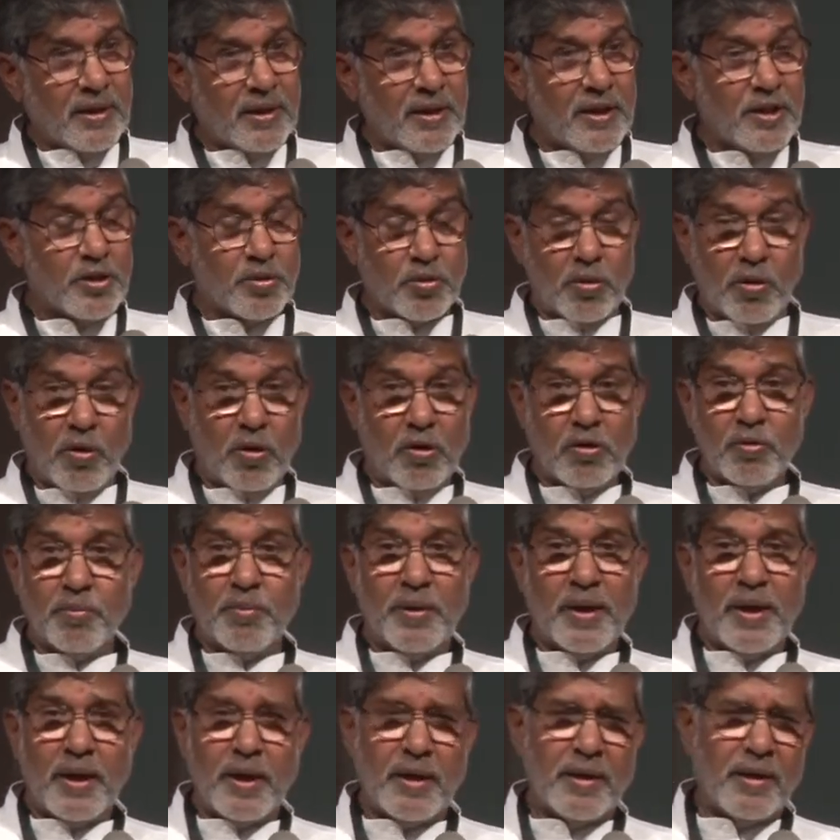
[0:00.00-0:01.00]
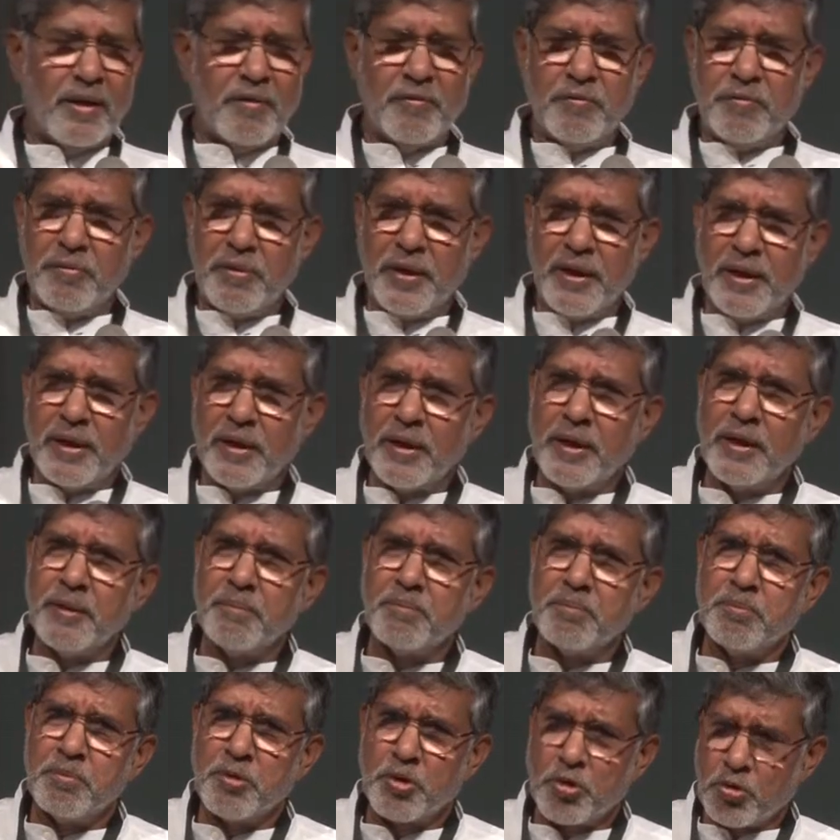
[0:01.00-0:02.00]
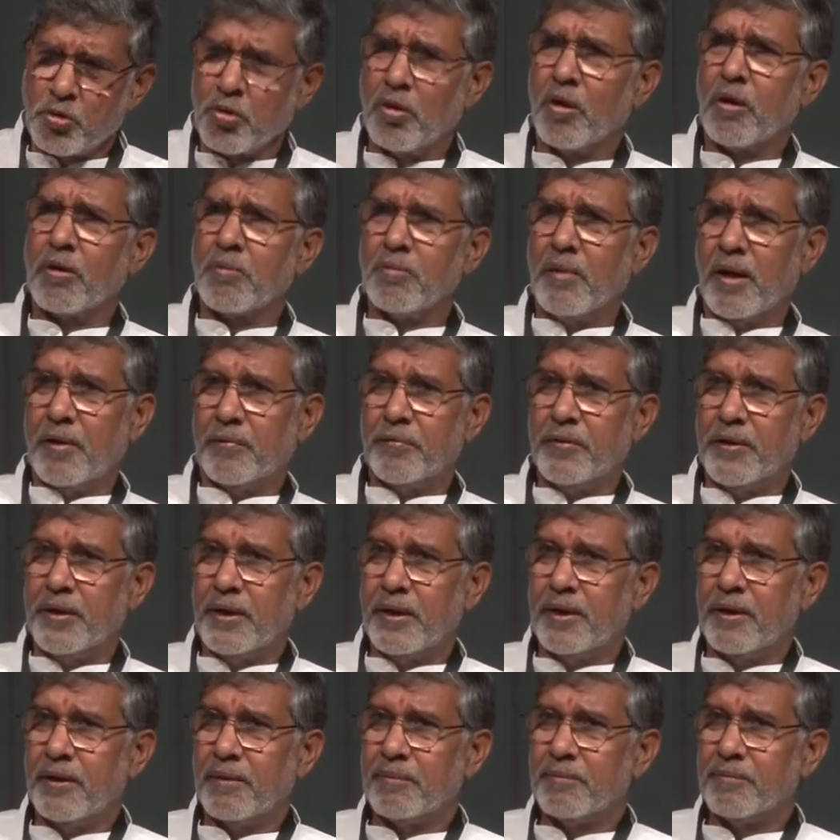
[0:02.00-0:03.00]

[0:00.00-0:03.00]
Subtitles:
is owned by a very strong mafia